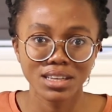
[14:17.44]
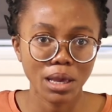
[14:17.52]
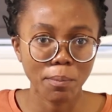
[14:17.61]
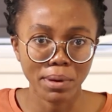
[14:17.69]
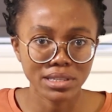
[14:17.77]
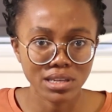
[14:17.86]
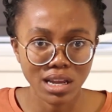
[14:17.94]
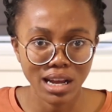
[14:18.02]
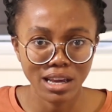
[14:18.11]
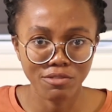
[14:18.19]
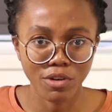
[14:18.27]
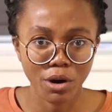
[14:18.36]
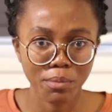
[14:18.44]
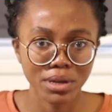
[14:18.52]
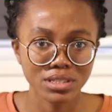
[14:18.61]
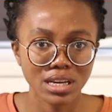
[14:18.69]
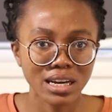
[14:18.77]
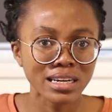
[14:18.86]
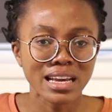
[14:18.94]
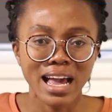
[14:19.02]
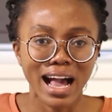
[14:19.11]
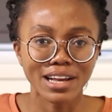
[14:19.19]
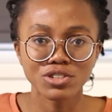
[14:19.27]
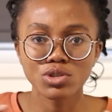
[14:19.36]
a particular environment and
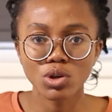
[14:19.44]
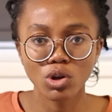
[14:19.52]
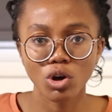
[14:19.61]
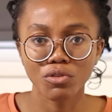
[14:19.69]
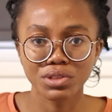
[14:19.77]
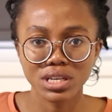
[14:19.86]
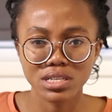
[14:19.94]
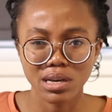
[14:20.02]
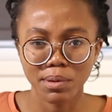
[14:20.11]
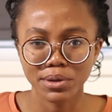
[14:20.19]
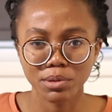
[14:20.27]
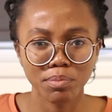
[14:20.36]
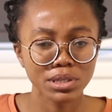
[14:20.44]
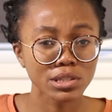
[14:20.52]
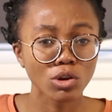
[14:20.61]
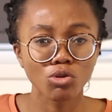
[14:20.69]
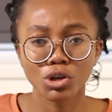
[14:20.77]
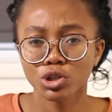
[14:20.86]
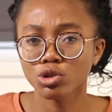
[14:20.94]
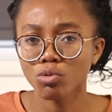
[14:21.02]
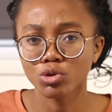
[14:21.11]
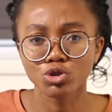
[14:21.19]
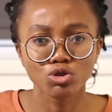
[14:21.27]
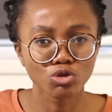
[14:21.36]
i just saw a lot of things about the place the location
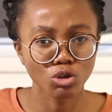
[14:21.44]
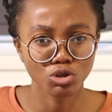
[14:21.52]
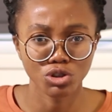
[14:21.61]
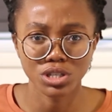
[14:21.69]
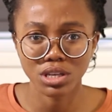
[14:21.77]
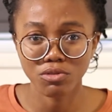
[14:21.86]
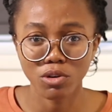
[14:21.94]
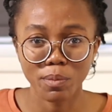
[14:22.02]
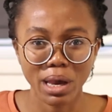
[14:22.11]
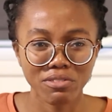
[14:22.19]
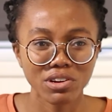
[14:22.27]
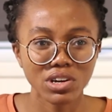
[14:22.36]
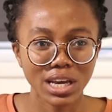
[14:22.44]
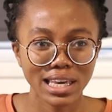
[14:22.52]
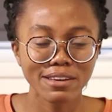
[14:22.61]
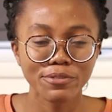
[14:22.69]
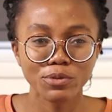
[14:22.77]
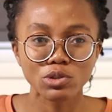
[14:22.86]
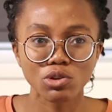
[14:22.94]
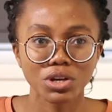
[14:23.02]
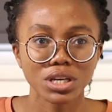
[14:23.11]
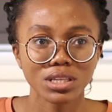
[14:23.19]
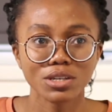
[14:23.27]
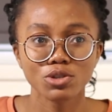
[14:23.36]
was not just it for me i felt like if it was
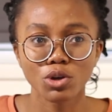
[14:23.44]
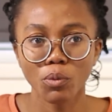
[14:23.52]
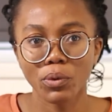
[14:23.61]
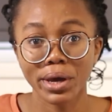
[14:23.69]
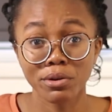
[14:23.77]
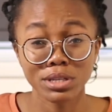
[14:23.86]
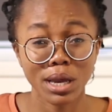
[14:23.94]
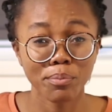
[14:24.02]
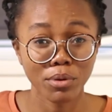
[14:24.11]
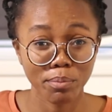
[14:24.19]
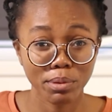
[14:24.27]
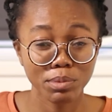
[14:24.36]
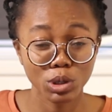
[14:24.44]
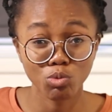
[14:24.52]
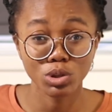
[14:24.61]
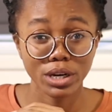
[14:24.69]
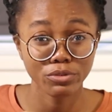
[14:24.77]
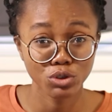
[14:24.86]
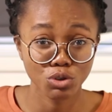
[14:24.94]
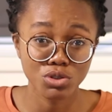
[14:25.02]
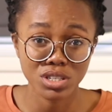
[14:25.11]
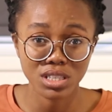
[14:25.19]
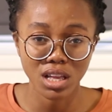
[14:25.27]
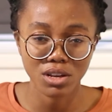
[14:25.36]
located somewhere else i probably would have
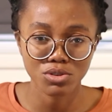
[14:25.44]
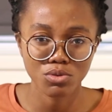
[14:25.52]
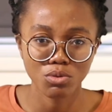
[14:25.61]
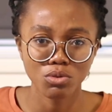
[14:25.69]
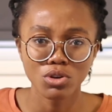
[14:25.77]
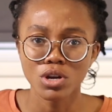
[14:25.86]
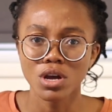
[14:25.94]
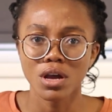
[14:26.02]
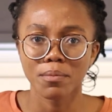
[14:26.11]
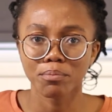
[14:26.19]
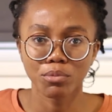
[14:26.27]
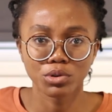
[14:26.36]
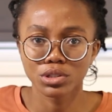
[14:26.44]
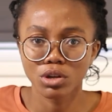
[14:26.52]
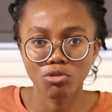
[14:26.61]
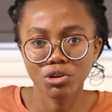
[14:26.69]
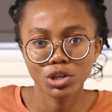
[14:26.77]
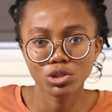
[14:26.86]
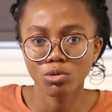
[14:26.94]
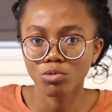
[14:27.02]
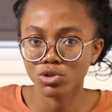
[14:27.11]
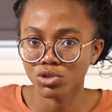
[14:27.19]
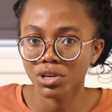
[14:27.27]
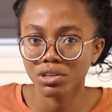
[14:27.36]
chosen that school but the location
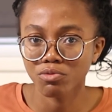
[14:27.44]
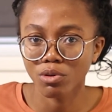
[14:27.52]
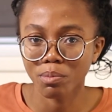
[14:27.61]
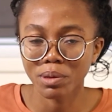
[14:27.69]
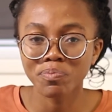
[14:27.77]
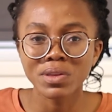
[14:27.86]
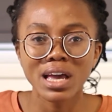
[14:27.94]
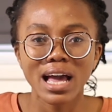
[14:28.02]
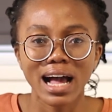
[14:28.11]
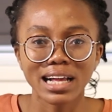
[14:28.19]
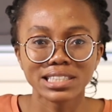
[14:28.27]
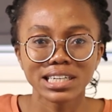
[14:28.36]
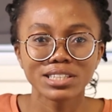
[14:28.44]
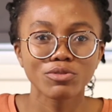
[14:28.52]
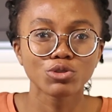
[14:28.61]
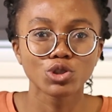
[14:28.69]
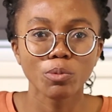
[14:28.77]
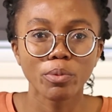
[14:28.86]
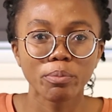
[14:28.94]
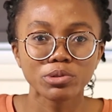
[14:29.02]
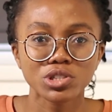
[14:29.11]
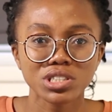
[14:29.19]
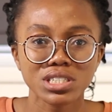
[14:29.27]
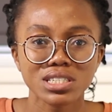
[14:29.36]
was not it for me i checked for job
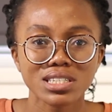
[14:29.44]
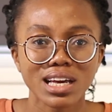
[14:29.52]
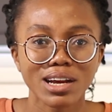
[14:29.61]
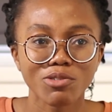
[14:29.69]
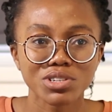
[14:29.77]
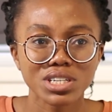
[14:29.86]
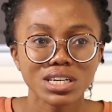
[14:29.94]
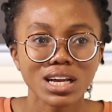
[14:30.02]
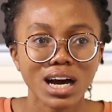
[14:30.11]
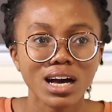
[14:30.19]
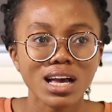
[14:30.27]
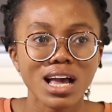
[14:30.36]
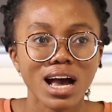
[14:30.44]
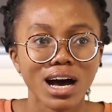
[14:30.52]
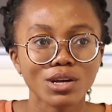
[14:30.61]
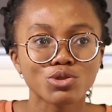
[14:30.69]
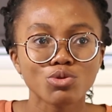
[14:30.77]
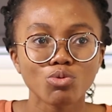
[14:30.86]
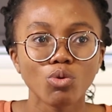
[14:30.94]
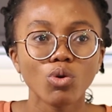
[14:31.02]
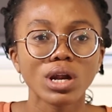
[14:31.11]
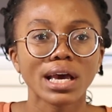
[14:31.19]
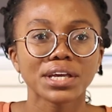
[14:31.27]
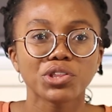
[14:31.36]
opportunities and i was saying that i had to go
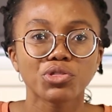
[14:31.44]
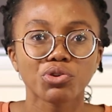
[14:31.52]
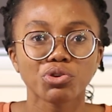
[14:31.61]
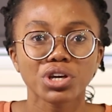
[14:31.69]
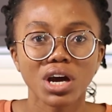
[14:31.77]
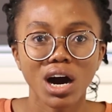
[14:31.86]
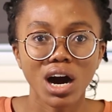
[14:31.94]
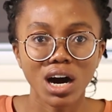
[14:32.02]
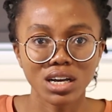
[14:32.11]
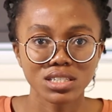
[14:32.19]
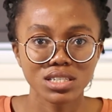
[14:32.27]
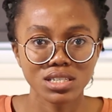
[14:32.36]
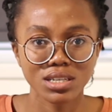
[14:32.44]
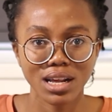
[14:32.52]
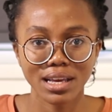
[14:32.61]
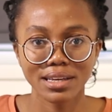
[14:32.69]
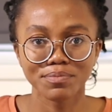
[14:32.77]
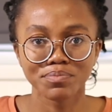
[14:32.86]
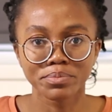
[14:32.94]
like three hours like